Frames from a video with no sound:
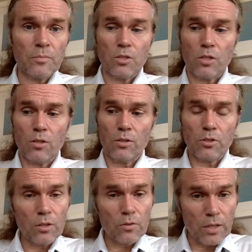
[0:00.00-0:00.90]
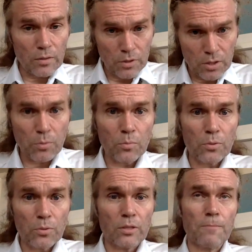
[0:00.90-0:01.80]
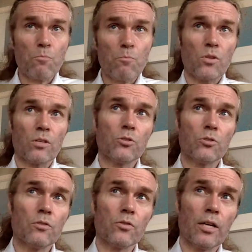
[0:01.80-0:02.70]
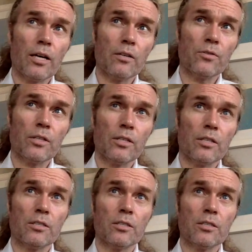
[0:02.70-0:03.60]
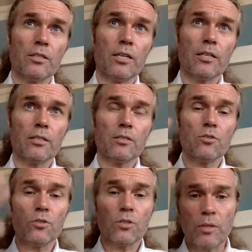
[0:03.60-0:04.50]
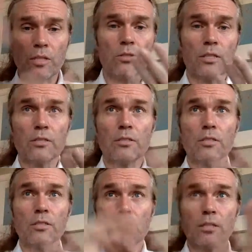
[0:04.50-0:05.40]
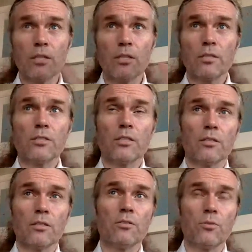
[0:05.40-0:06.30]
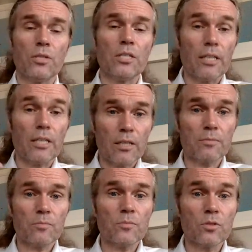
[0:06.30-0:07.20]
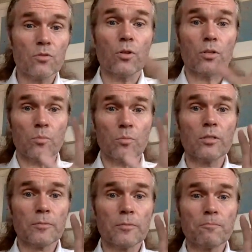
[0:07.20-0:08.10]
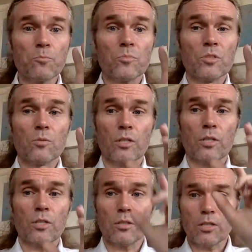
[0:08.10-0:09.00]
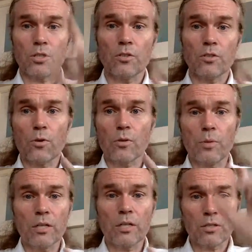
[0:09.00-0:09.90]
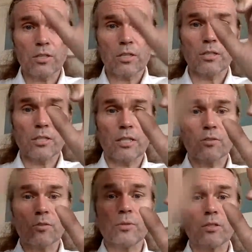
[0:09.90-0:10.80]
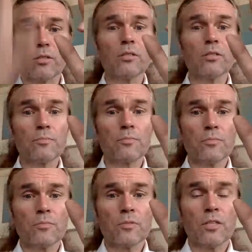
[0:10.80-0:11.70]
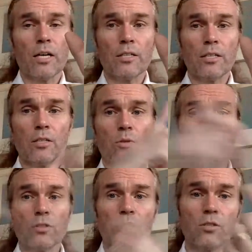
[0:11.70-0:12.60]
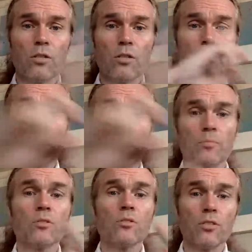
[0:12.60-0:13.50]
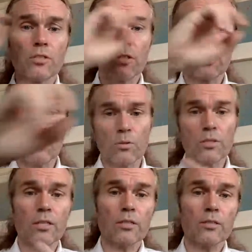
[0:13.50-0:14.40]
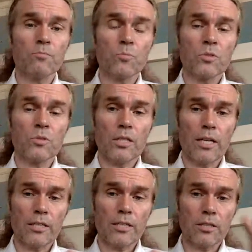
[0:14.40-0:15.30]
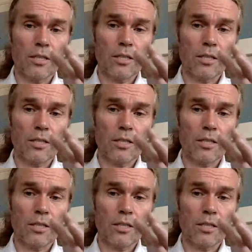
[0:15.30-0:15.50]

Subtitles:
So the Tree of Life is the blueprint. Now the Tree of Life is not a two-dimensional entity. It's a 3D form with actually 4 pillars and a central pillar. And it rotates all the time, constantly rotating. It has